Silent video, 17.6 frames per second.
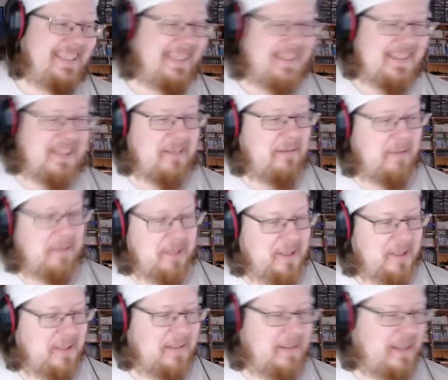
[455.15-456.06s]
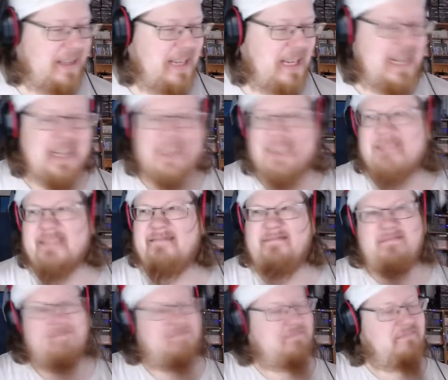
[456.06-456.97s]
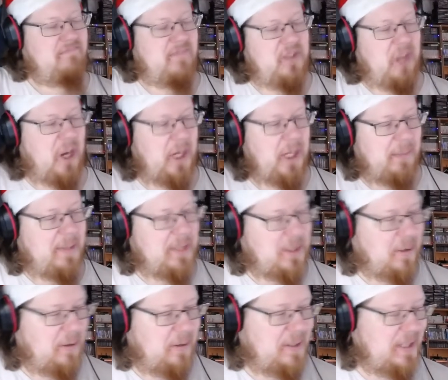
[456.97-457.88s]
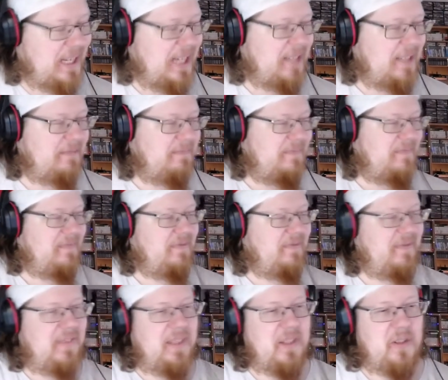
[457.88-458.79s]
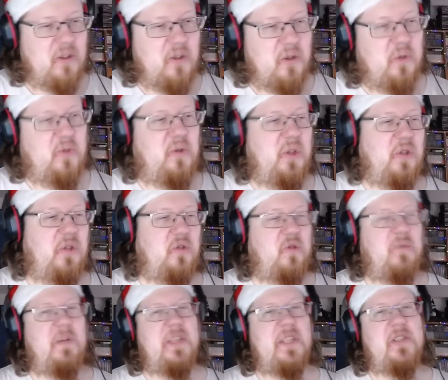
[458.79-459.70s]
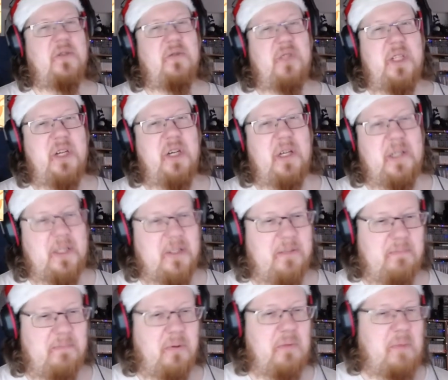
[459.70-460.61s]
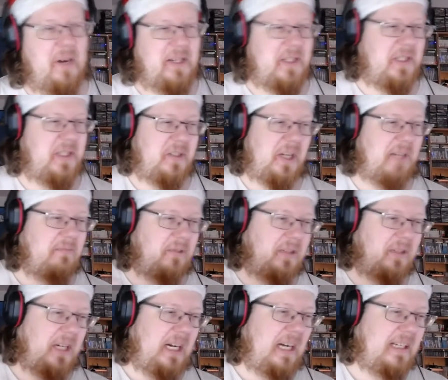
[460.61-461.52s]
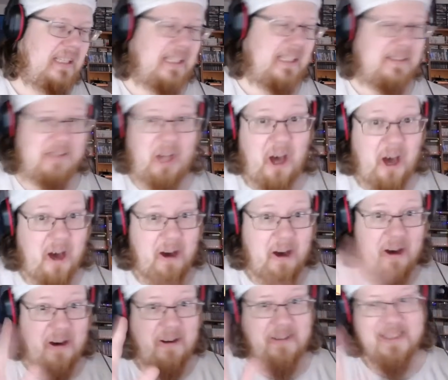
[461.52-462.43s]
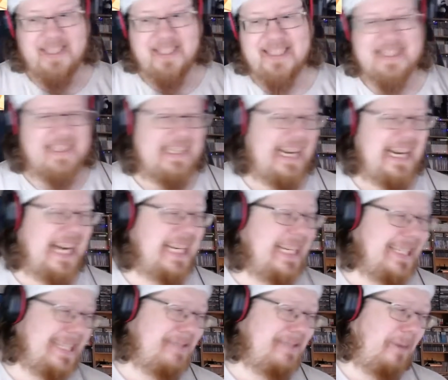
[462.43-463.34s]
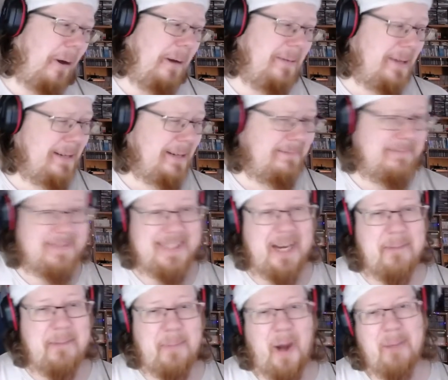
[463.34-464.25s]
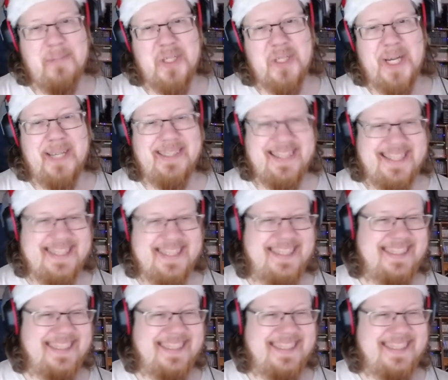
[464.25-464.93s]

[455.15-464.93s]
Someone will knock on my door and like, you stir too much on Kiara's boobas. Time to die. Like, no. I just enjoy them. They're bombshells.